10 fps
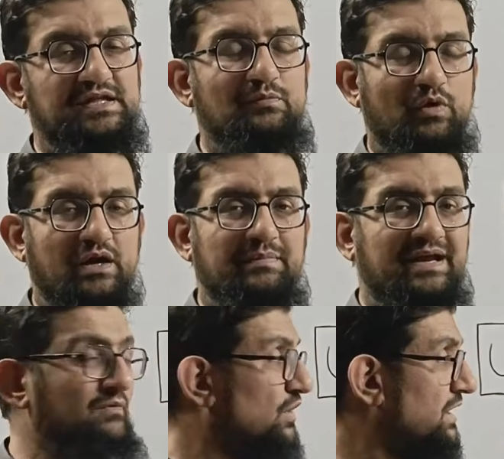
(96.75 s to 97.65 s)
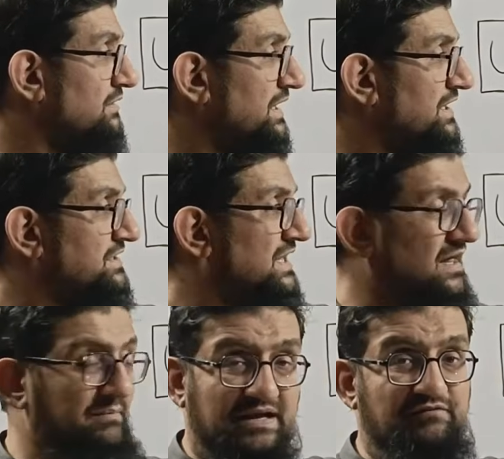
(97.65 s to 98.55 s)
seawater, marine water,
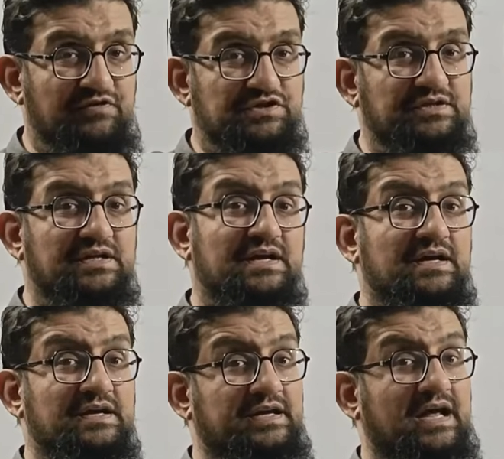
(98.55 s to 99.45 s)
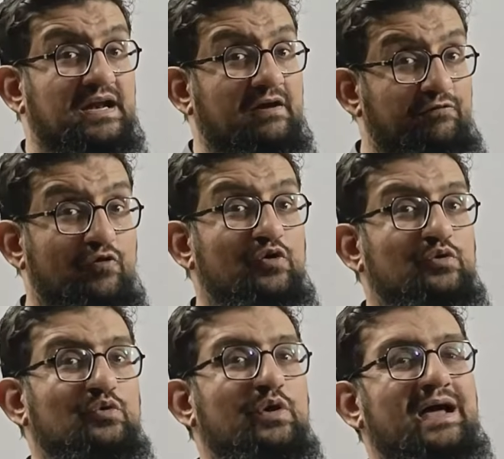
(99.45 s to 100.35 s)
that are marine fishes, can
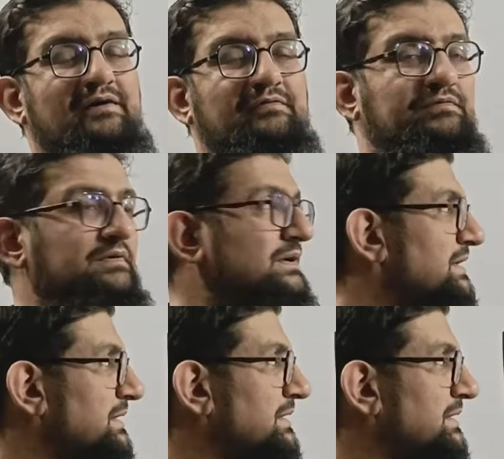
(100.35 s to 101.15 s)
afford to have